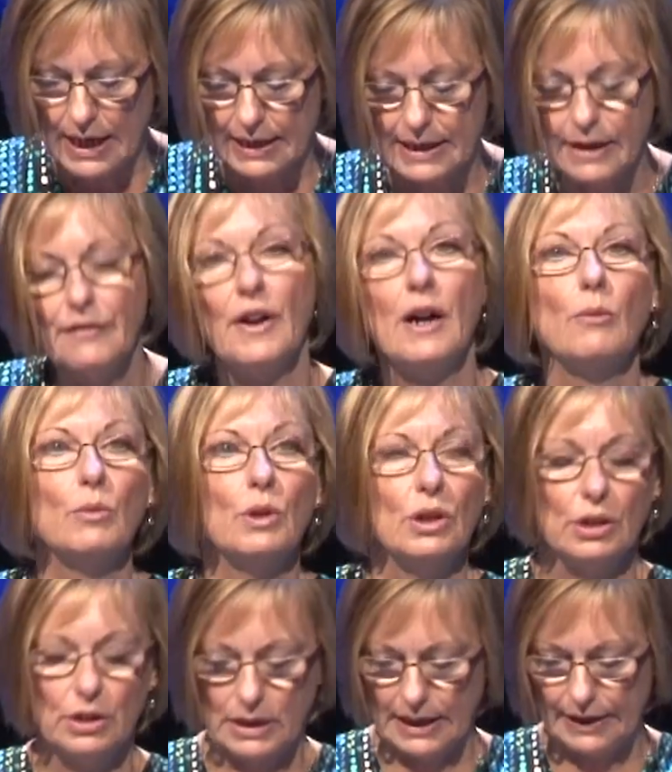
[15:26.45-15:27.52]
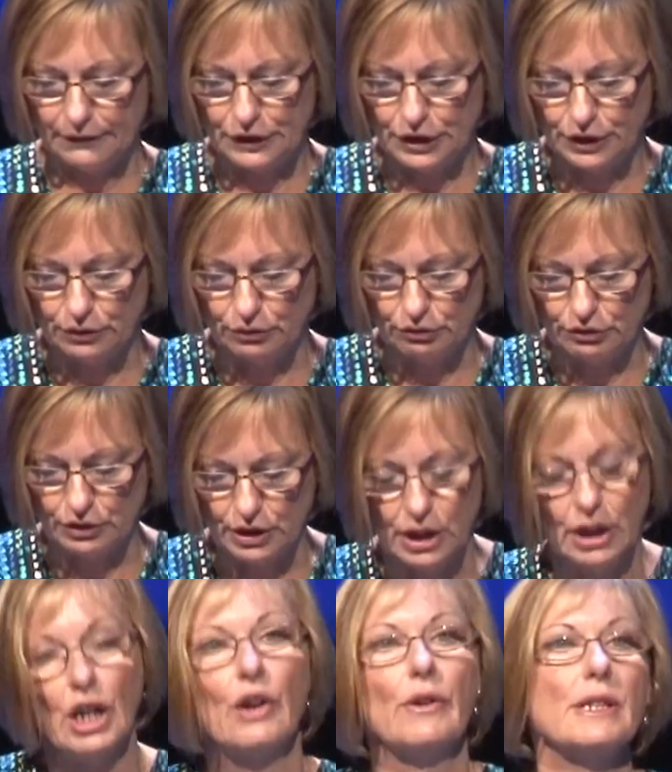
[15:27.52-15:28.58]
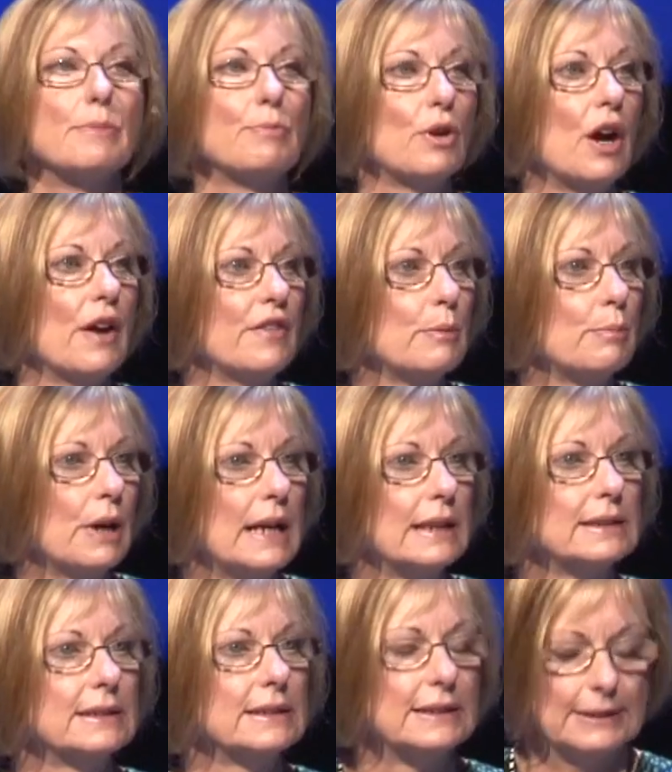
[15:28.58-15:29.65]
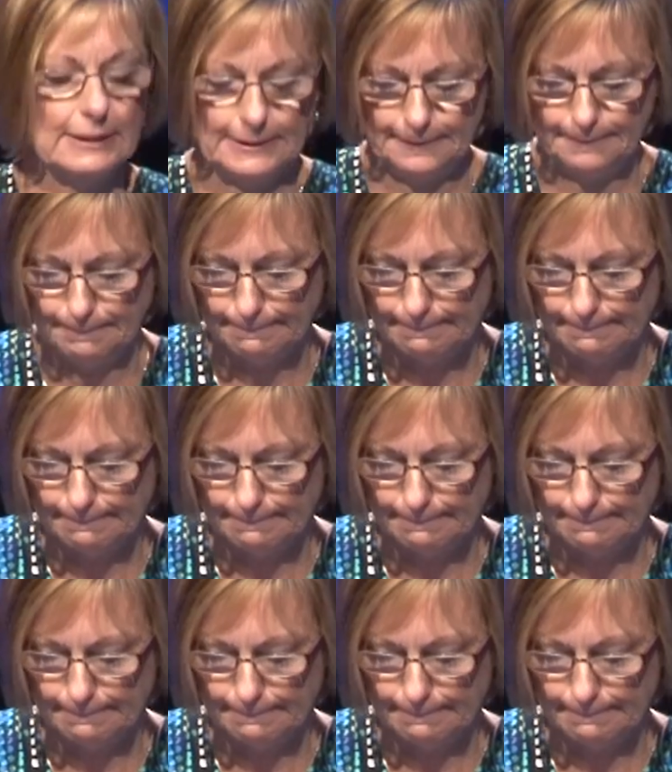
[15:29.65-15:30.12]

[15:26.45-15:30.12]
give up work, have children, and go into private practice.